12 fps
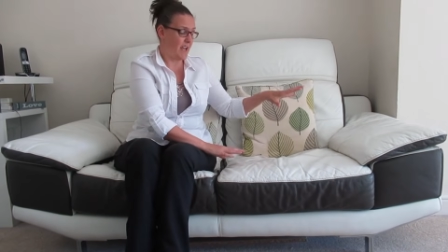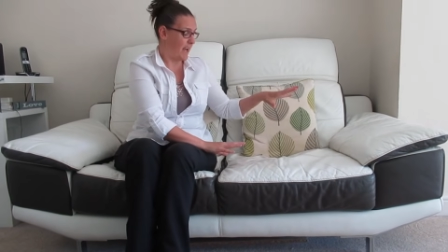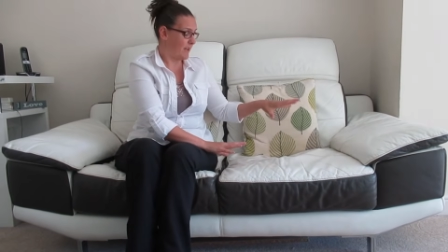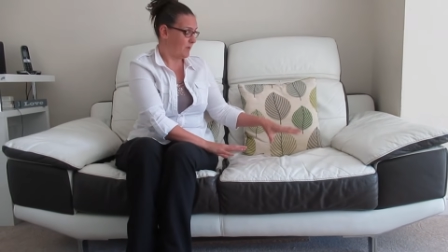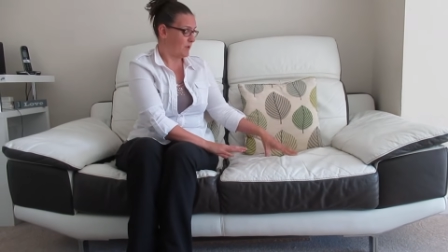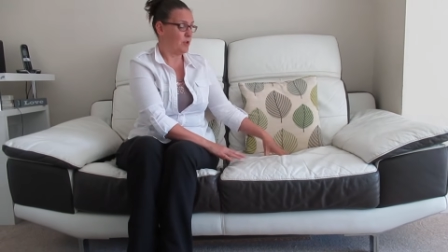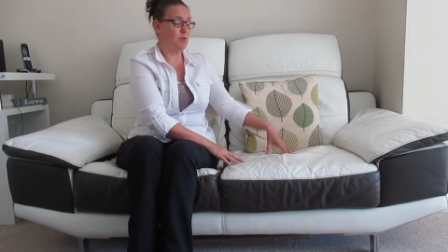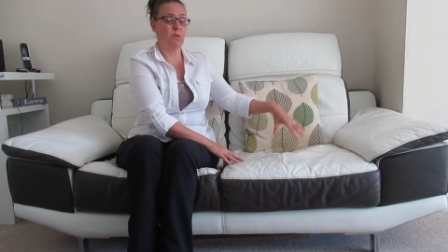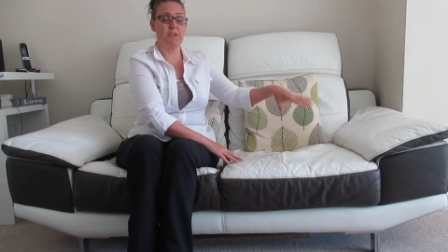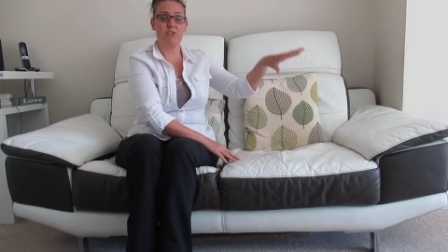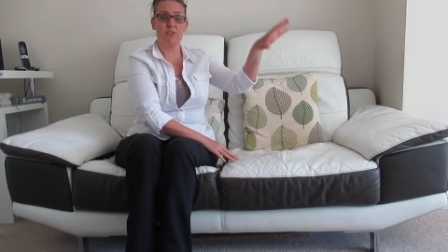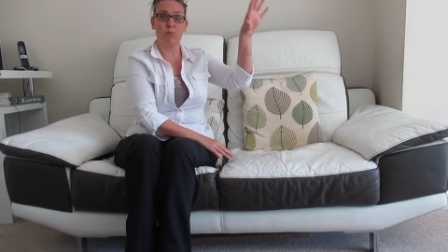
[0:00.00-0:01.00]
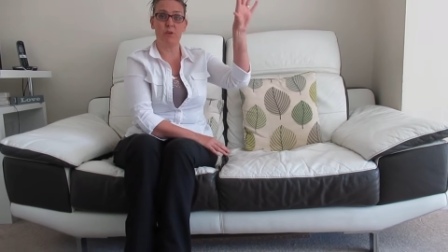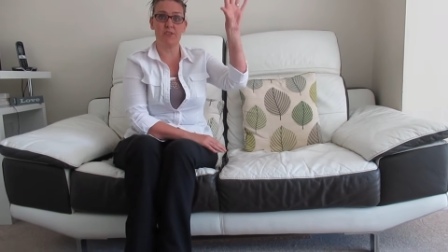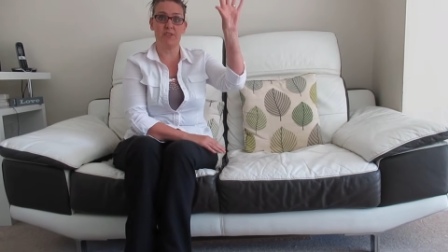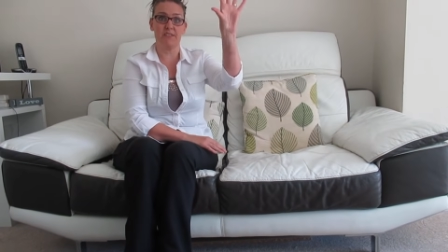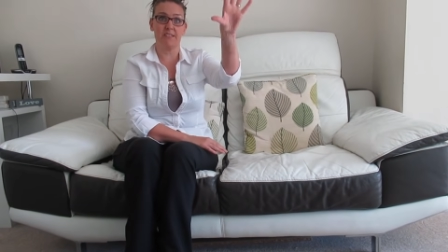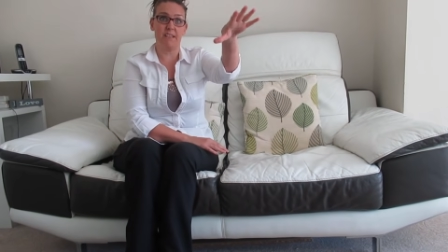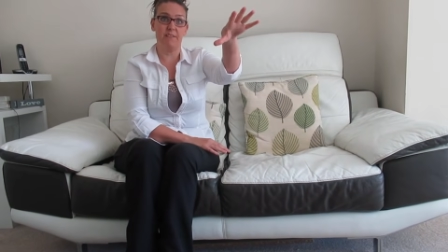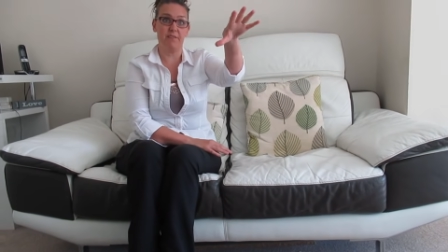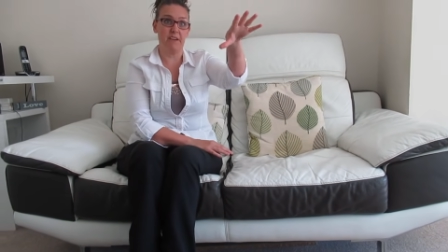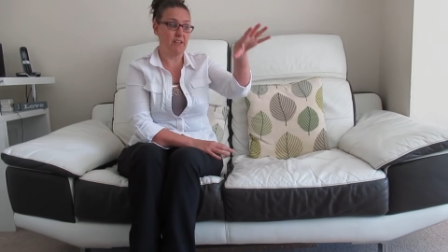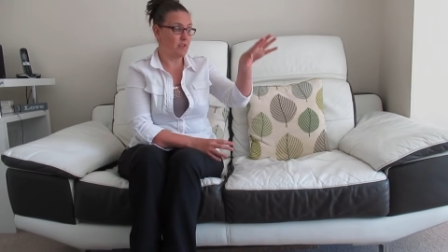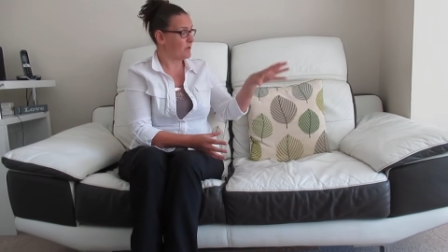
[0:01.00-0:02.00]
Anyone who wants to watch the
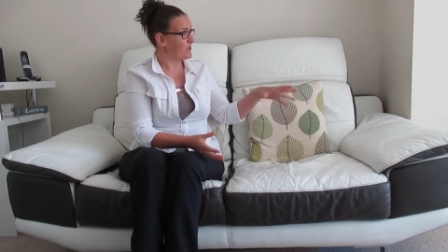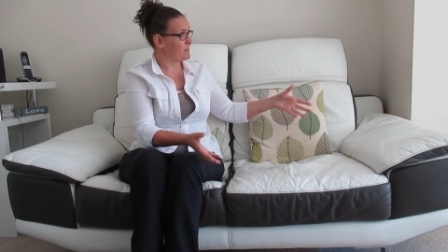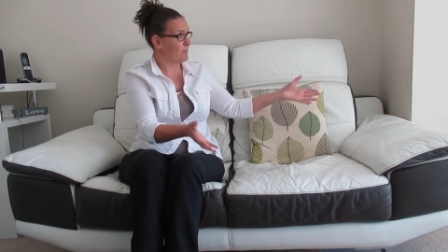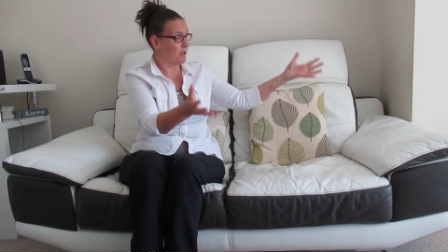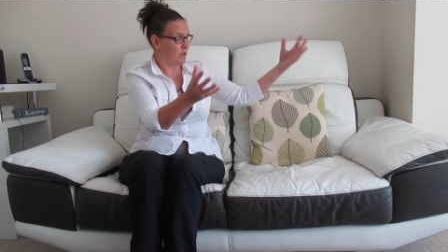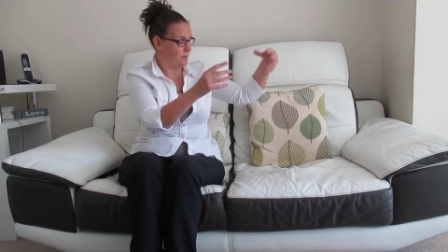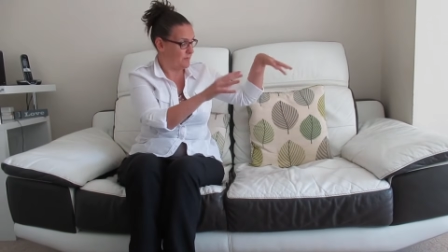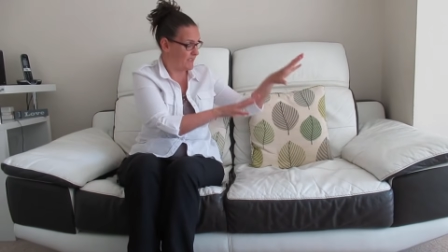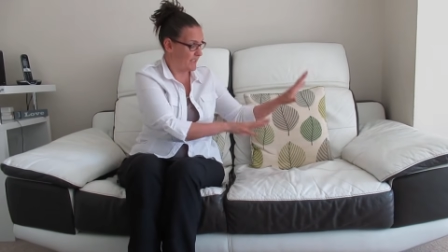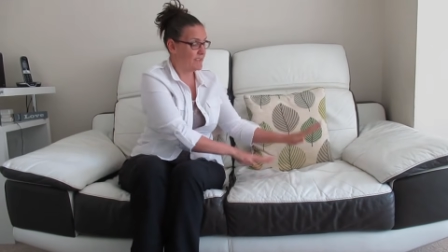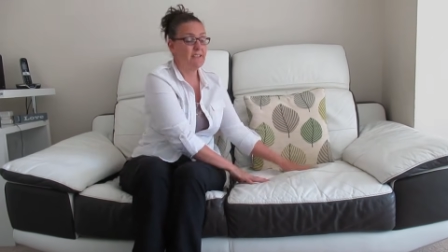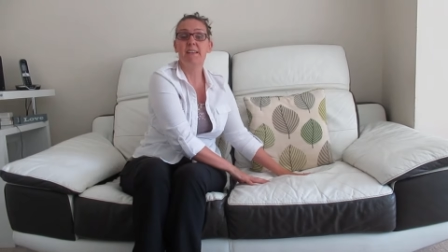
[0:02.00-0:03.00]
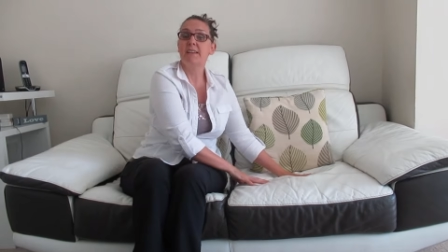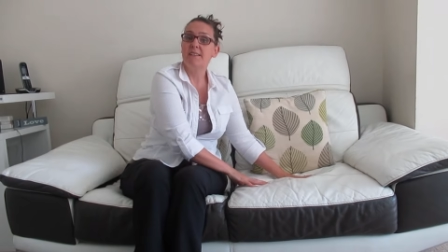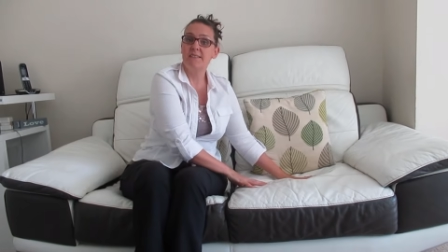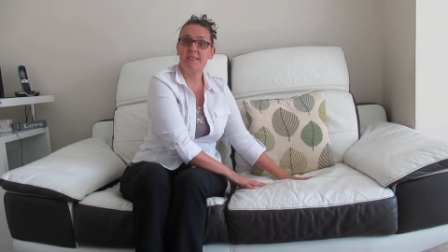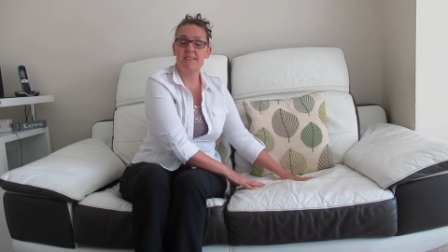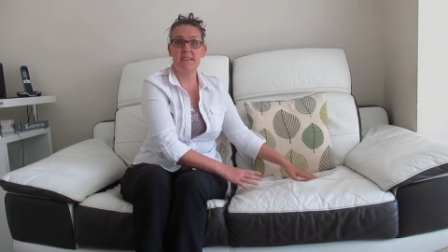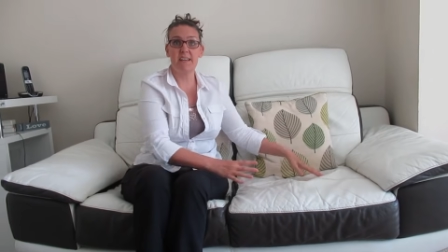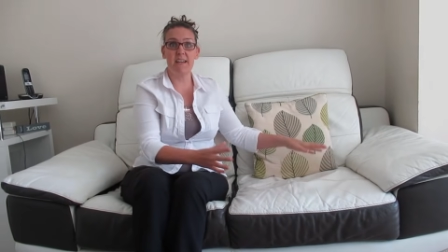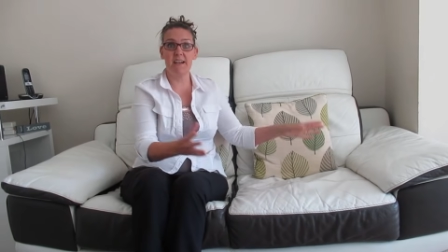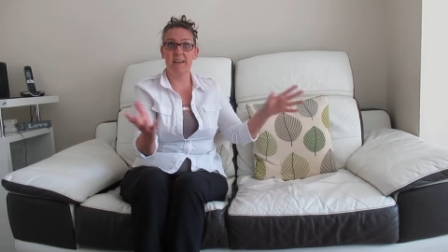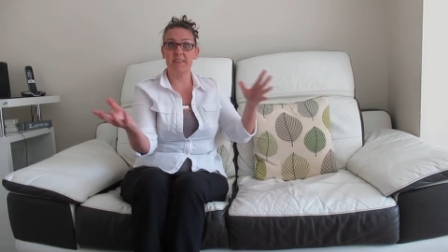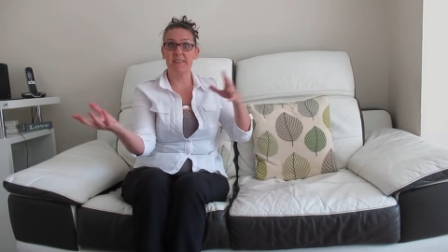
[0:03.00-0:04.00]
TV, the husband comes in, sits
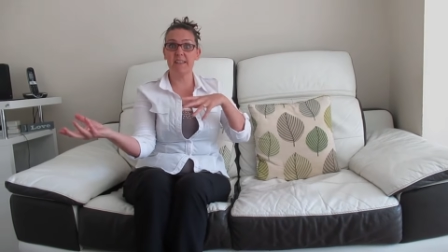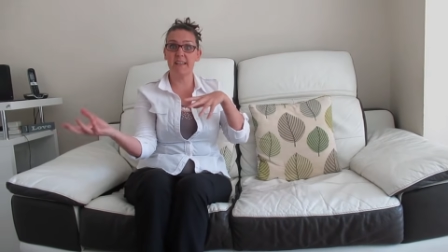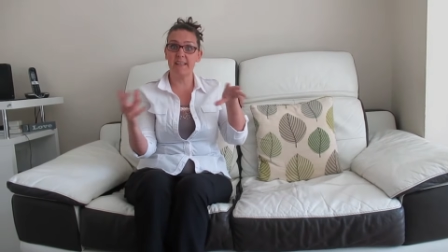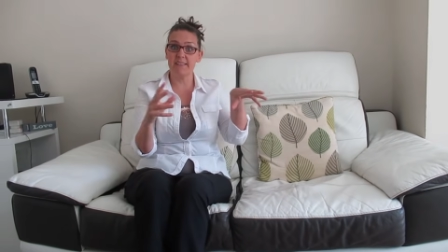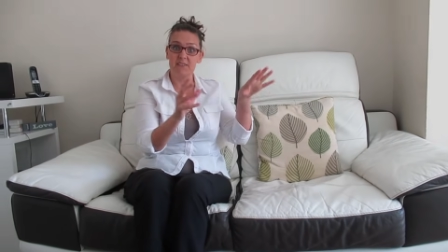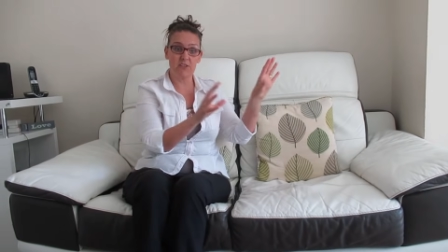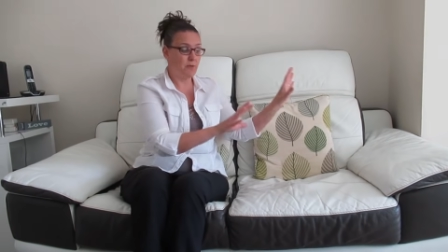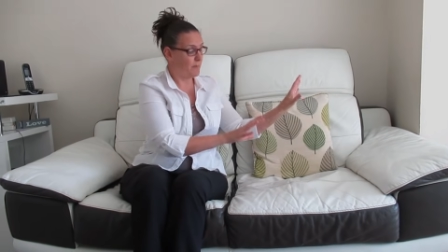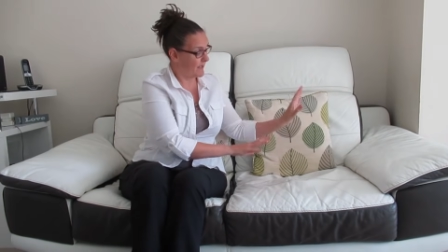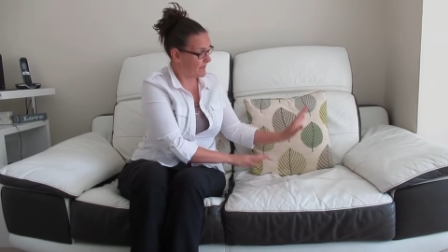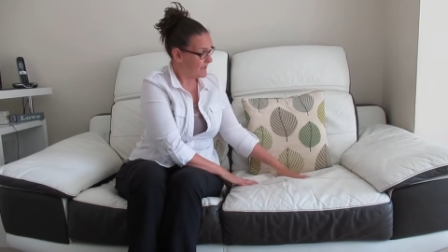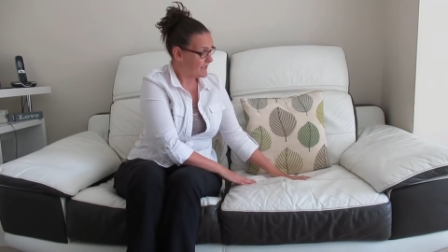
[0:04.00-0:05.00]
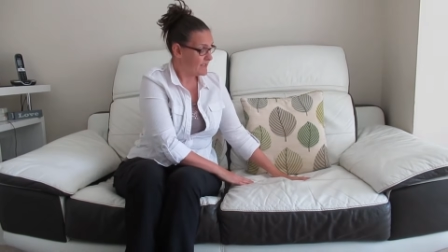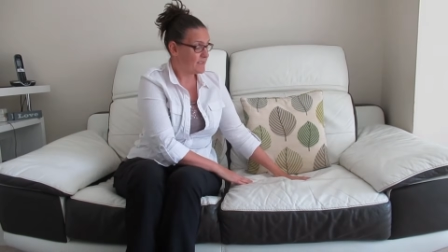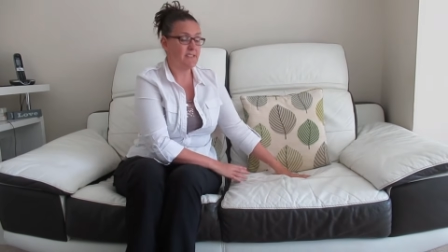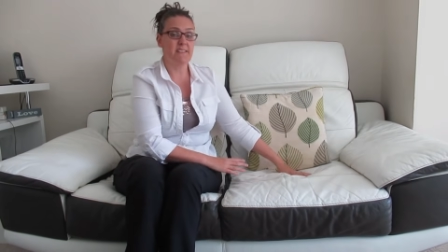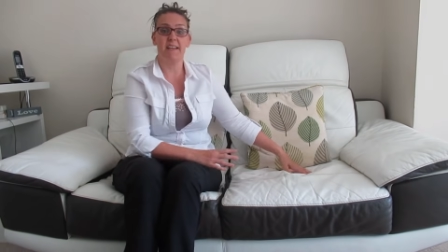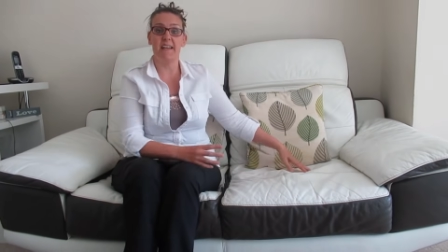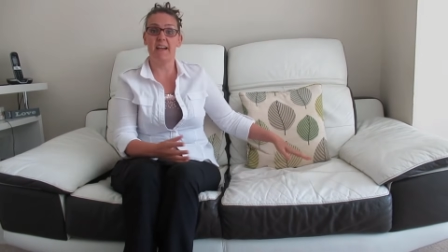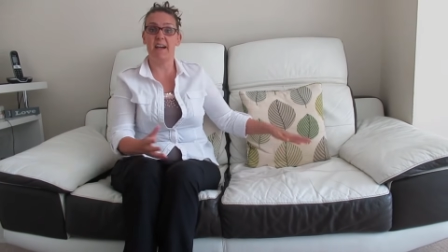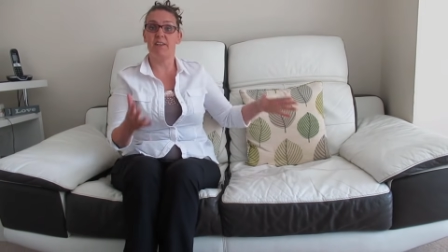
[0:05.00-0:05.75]
here, the kids come in, sits here.